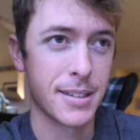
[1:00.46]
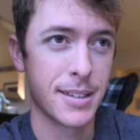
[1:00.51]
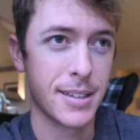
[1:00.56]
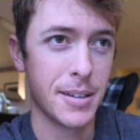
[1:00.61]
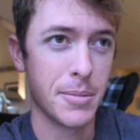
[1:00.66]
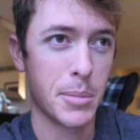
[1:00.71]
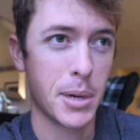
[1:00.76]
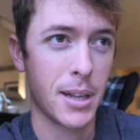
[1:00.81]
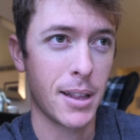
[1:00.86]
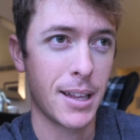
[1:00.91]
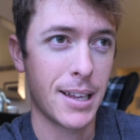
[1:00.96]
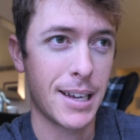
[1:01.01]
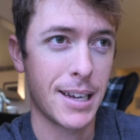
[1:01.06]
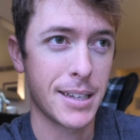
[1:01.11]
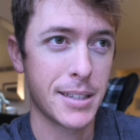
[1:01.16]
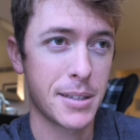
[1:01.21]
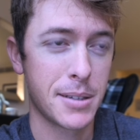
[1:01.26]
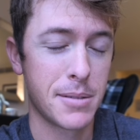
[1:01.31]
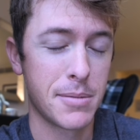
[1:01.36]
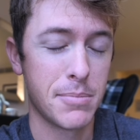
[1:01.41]
get my
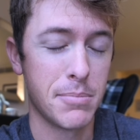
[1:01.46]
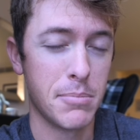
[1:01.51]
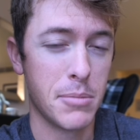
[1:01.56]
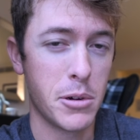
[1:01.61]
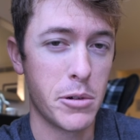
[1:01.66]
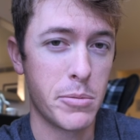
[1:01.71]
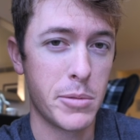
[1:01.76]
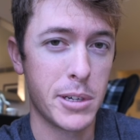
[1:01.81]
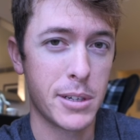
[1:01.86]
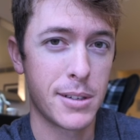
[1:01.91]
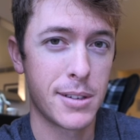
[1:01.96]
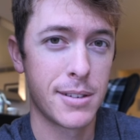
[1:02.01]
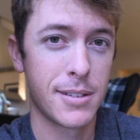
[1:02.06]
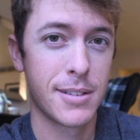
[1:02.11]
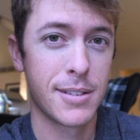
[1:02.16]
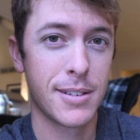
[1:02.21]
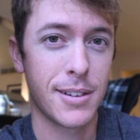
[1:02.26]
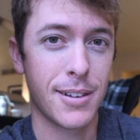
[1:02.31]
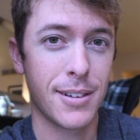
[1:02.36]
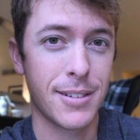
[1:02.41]
last
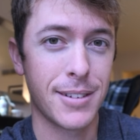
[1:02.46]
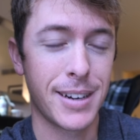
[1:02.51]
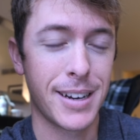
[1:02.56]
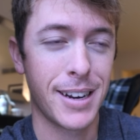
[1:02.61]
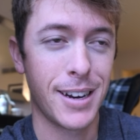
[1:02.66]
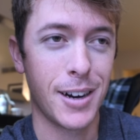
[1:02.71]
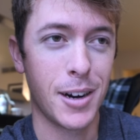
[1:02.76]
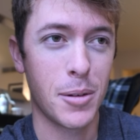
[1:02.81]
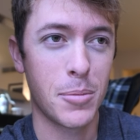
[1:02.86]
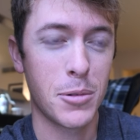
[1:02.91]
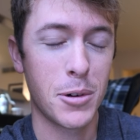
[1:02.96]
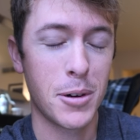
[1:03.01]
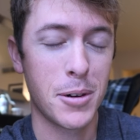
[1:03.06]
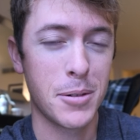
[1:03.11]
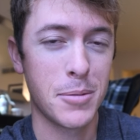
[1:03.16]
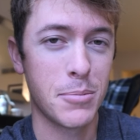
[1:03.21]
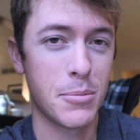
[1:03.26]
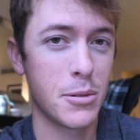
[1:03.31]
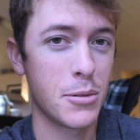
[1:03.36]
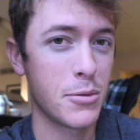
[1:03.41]
moments on
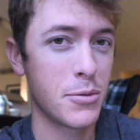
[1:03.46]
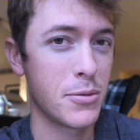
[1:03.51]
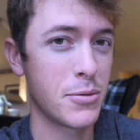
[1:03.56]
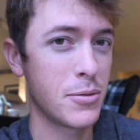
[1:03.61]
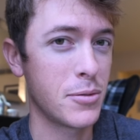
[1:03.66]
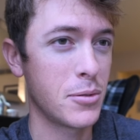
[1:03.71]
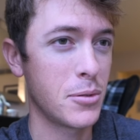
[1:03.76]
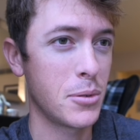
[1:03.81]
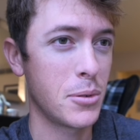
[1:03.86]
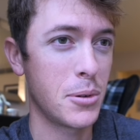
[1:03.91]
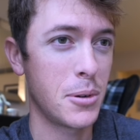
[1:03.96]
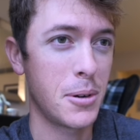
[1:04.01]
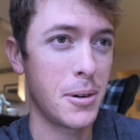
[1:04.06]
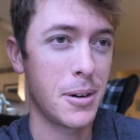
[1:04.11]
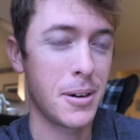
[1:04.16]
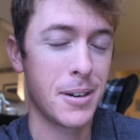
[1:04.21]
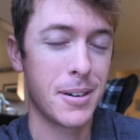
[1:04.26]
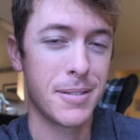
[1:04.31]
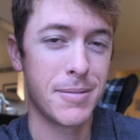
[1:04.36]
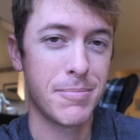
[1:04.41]
camera
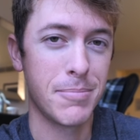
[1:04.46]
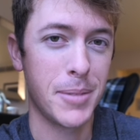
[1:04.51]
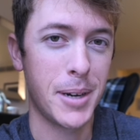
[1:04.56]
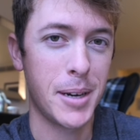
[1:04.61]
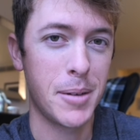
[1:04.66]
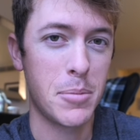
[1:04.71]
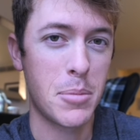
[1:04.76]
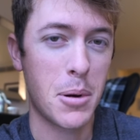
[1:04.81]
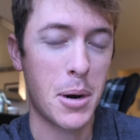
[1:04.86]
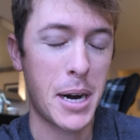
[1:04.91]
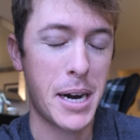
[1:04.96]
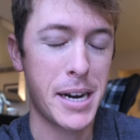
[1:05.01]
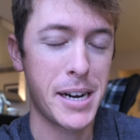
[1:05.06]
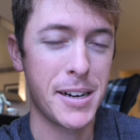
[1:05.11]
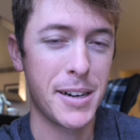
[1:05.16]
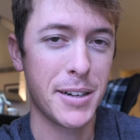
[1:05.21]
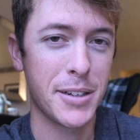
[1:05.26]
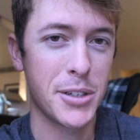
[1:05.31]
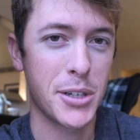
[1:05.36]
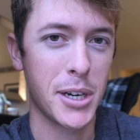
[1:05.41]
before my
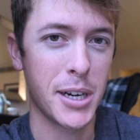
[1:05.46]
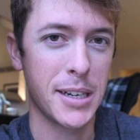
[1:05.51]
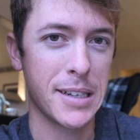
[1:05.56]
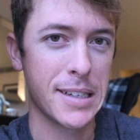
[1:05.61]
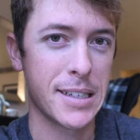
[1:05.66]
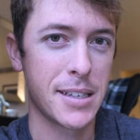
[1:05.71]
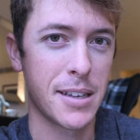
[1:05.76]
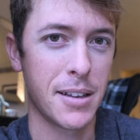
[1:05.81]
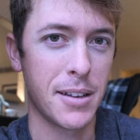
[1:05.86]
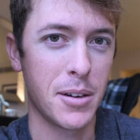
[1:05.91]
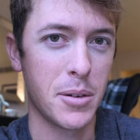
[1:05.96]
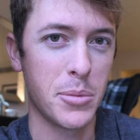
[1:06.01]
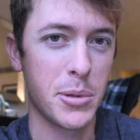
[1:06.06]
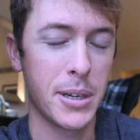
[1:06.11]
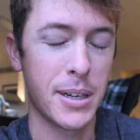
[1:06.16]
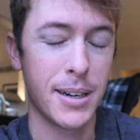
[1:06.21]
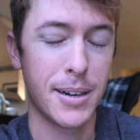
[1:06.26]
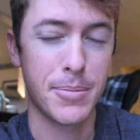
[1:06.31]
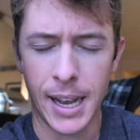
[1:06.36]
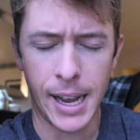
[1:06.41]
brain changes a little
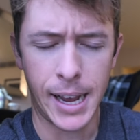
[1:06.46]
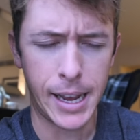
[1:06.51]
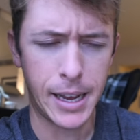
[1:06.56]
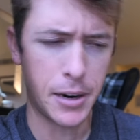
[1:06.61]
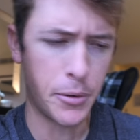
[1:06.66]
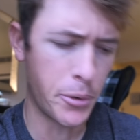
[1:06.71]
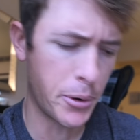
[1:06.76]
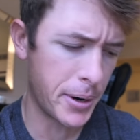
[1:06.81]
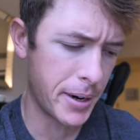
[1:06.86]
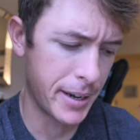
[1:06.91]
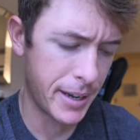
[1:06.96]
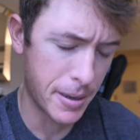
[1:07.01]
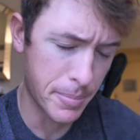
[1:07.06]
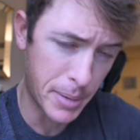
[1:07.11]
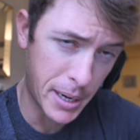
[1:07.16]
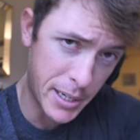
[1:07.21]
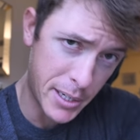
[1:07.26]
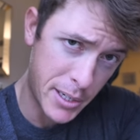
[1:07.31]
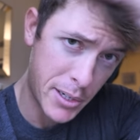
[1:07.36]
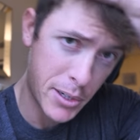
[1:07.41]
bit. And I wanted to
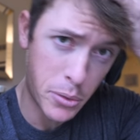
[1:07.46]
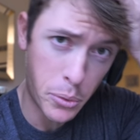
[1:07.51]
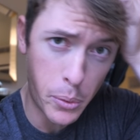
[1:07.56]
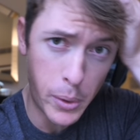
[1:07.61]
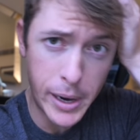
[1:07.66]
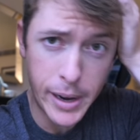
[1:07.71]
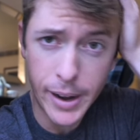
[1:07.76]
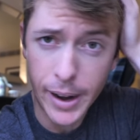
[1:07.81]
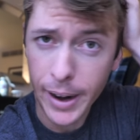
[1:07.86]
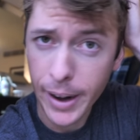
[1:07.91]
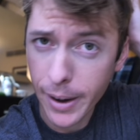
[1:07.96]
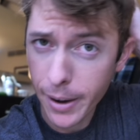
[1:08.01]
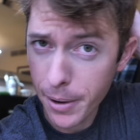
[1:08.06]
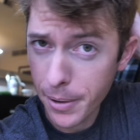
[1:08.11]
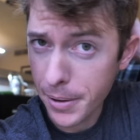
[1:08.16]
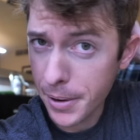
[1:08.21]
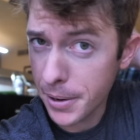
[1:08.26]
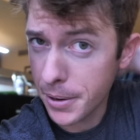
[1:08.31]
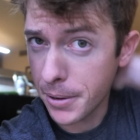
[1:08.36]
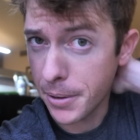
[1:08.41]
get my sweet
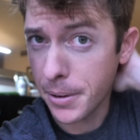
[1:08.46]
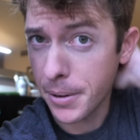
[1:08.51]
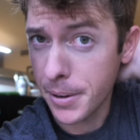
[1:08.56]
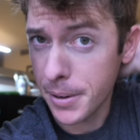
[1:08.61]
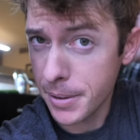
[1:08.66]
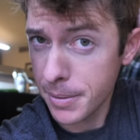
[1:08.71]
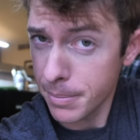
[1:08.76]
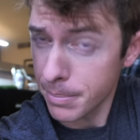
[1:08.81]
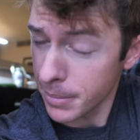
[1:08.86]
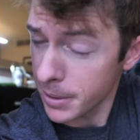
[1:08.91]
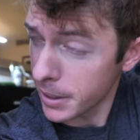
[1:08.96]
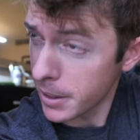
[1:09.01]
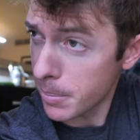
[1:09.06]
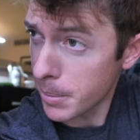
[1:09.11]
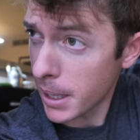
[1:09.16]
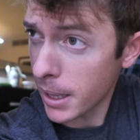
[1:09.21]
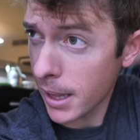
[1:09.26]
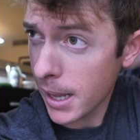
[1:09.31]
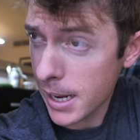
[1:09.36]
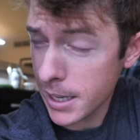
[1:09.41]
hairdo, get
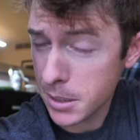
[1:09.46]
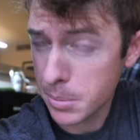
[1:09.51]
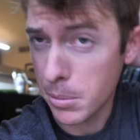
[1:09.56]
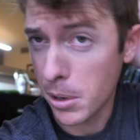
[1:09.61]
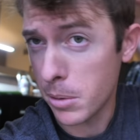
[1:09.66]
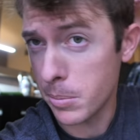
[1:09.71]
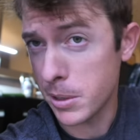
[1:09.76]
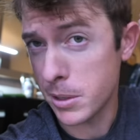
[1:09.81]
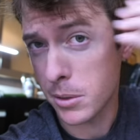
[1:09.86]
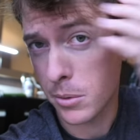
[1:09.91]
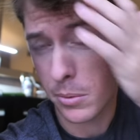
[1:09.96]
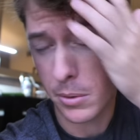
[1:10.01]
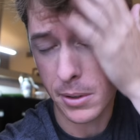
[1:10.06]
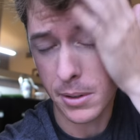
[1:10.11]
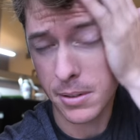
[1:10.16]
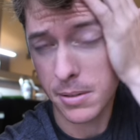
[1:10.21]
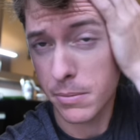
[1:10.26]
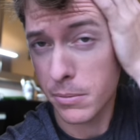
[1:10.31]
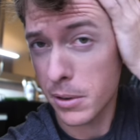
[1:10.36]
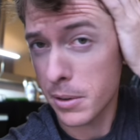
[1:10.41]
my last moments
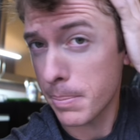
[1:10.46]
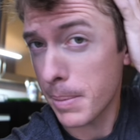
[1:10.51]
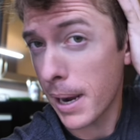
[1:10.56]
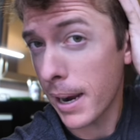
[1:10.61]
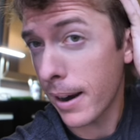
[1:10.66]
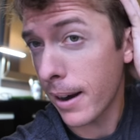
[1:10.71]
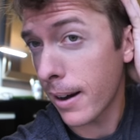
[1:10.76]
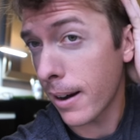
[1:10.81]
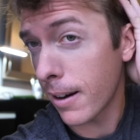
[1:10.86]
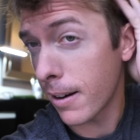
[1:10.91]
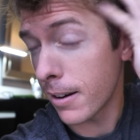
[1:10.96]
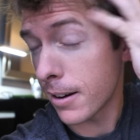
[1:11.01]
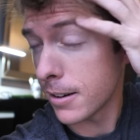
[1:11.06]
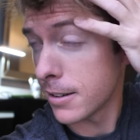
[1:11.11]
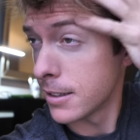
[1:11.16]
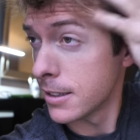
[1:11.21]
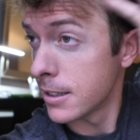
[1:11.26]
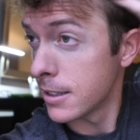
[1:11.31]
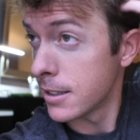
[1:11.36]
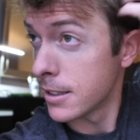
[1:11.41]
with my hair
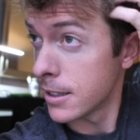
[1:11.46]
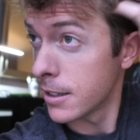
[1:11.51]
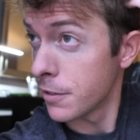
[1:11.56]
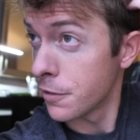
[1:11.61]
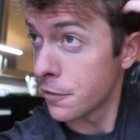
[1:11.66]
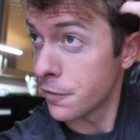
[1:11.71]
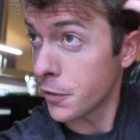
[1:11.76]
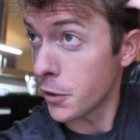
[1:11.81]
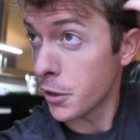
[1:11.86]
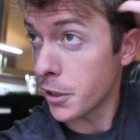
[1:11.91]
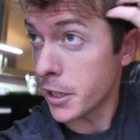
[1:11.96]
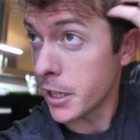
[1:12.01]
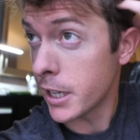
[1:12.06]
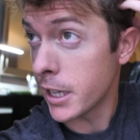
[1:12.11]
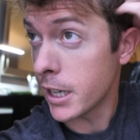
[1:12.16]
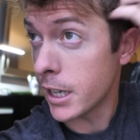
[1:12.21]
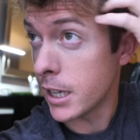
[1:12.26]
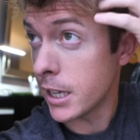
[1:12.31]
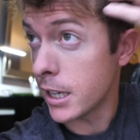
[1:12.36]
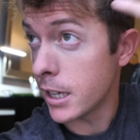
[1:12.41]

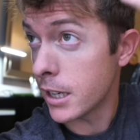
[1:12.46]
fully